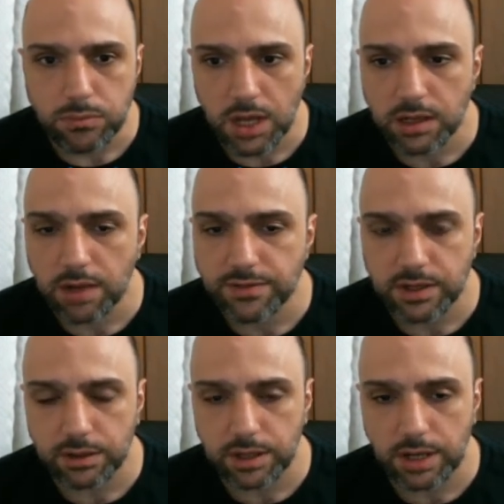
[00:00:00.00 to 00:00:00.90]
I'd love to hear
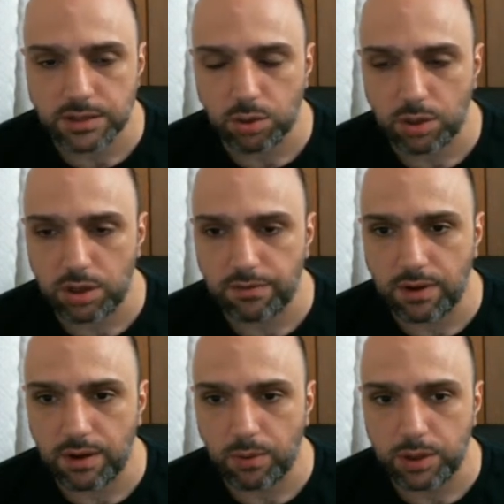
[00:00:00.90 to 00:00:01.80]
your guys' story of
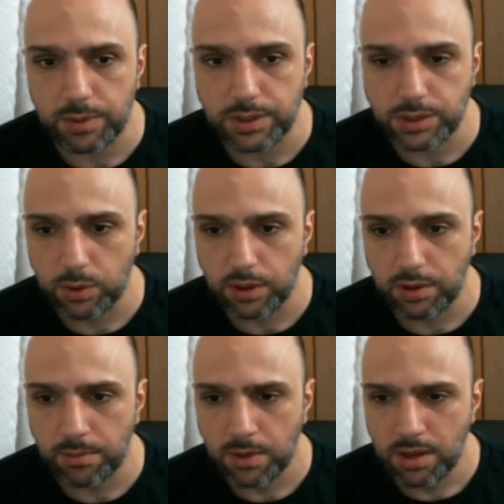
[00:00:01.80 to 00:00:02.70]
what you've been doing with
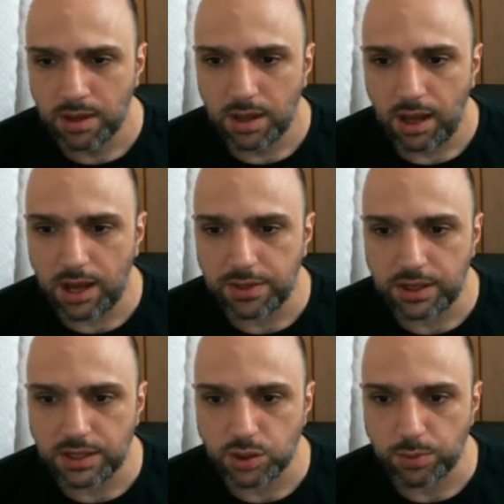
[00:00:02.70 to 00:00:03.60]
him. I think
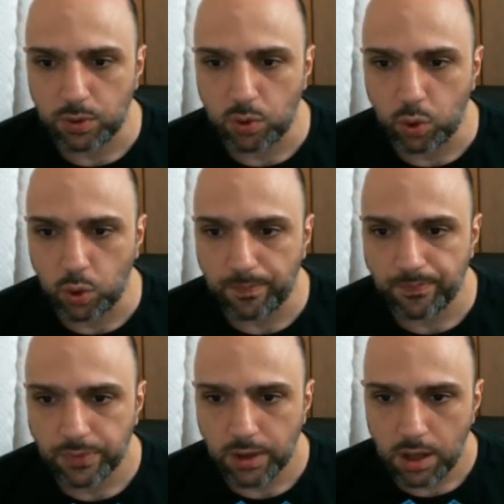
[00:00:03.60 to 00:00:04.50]
he's super cool.
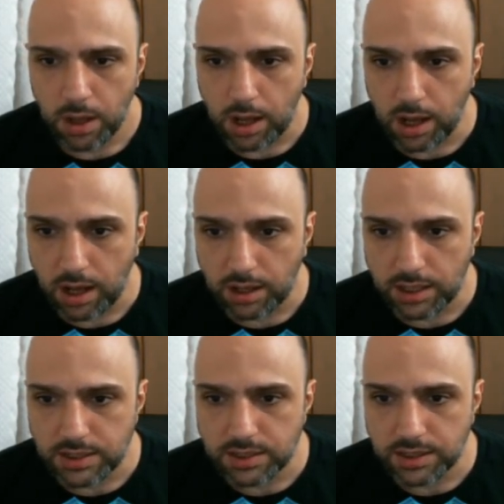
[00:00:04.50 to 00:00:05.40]

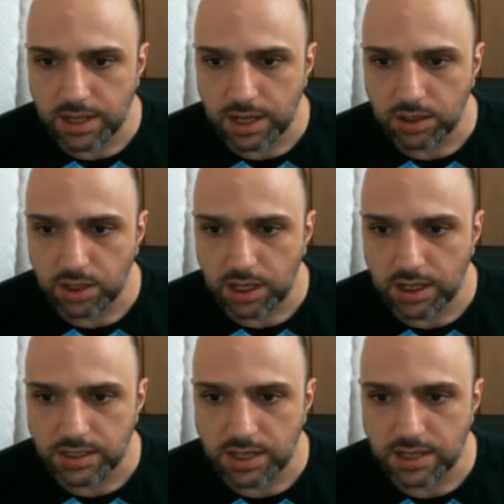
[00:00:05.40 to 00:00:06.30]
Let's take a look at
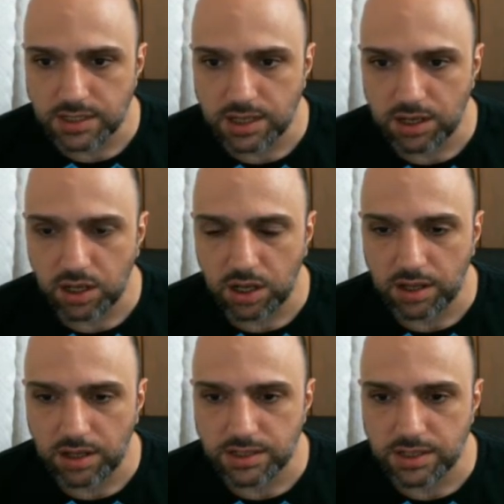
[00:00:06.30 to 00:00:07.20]
his last skill, and
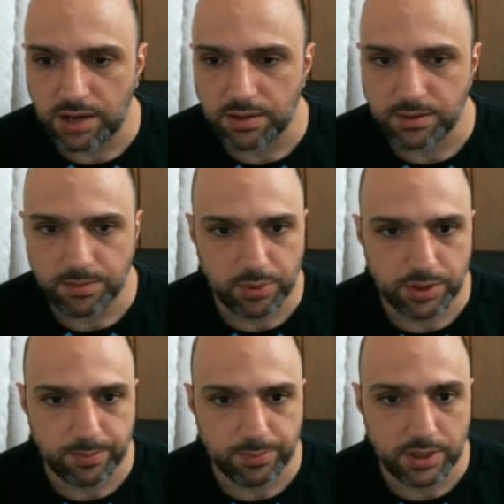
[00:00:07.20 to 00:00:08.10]
let's not
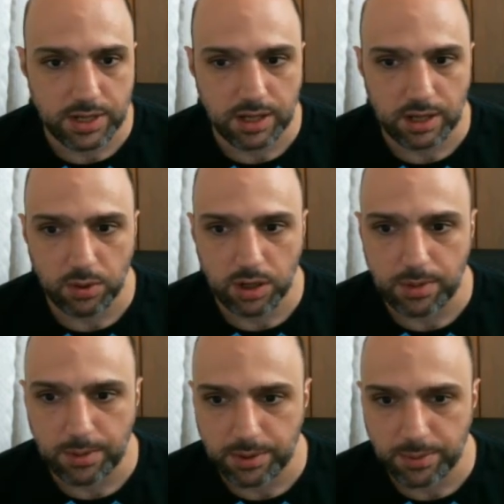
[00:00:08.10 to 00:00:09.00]
pretend like we're going to be
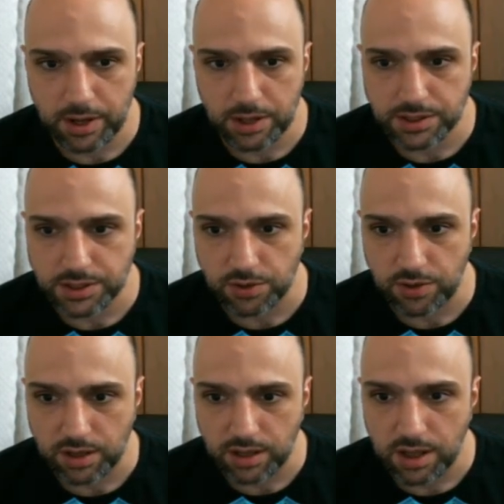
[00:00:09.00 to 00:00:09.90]
able to pronounce this
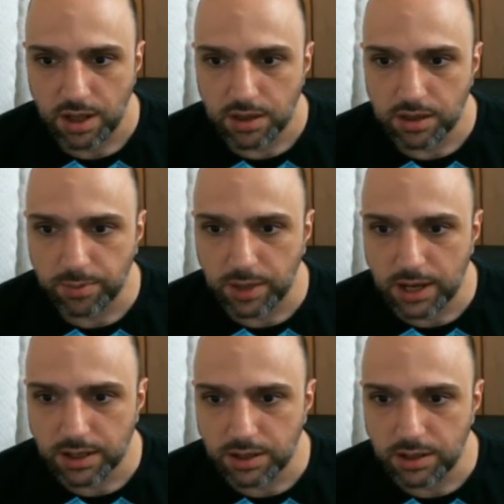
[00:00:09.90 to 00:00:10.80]
correctly. The
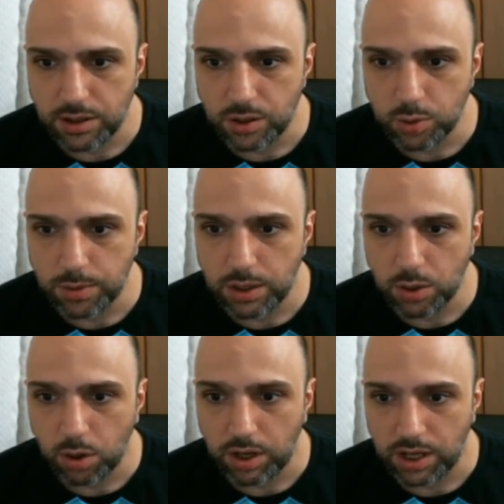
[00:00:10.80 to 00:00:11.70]
Black
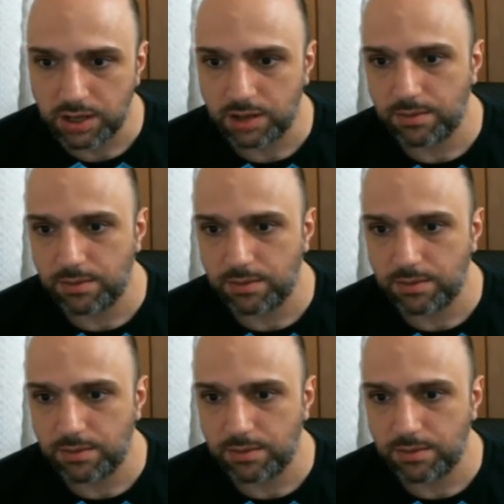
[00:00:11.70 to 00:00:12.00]
Numenorian.